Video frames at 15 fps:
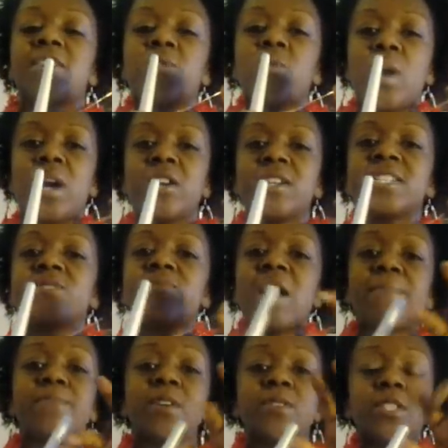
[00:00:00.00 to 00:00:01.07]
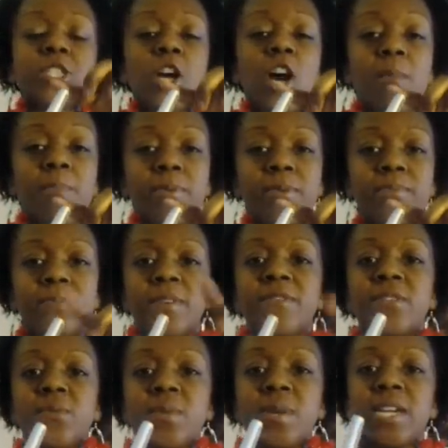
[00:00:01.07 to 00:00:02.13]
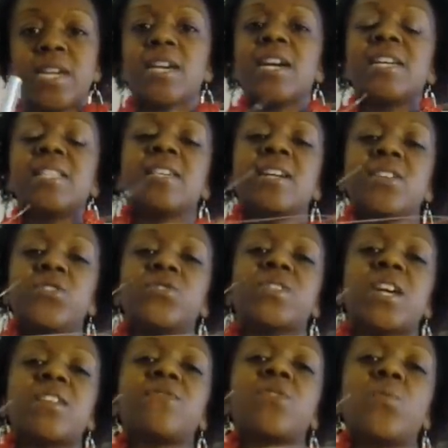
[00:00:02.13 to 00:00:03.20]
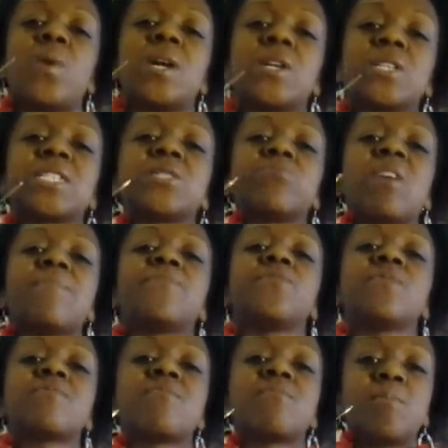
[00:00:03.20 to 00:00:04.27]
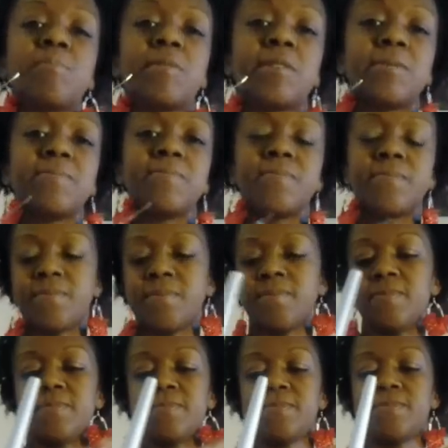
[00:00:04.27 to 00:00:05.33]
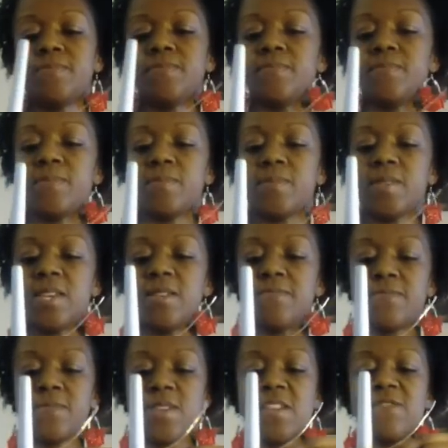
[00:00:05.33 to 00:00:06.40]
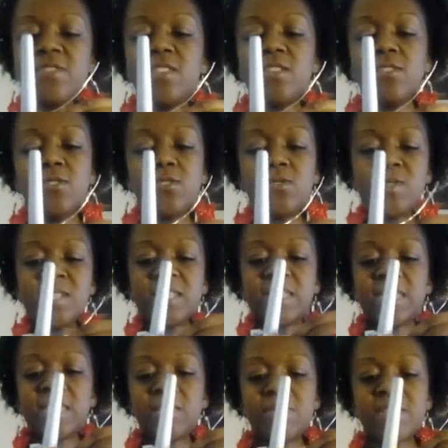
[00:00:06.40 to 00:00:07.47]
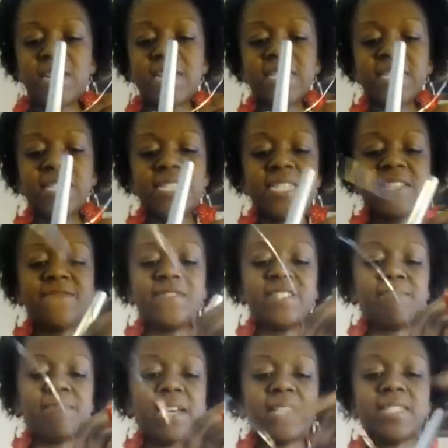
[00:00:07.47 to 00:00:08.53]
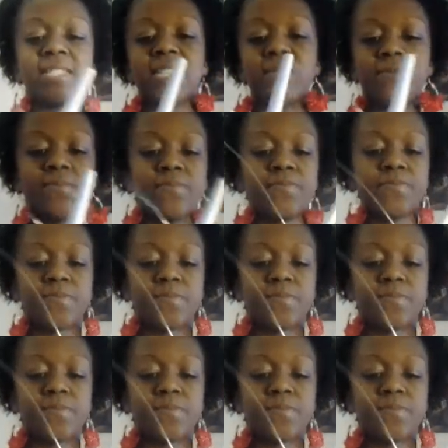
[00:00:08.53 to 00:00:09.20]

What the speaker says: side of the wire gets wrapped on the top of the ring, and the other side of the wire gets wrapped around on the bottom. Okay, everything always has to be nice and even and balanced out.